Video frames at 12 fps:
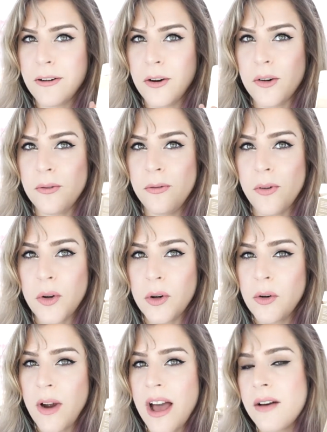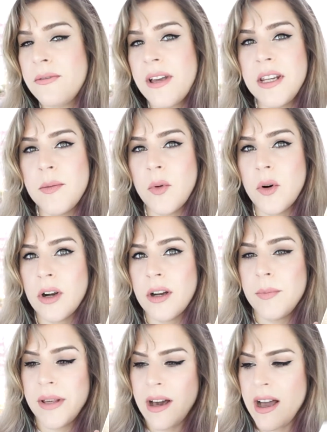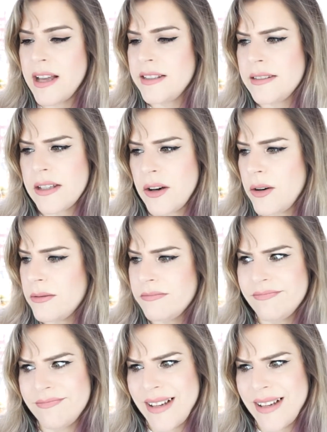her photograph anymore behind, so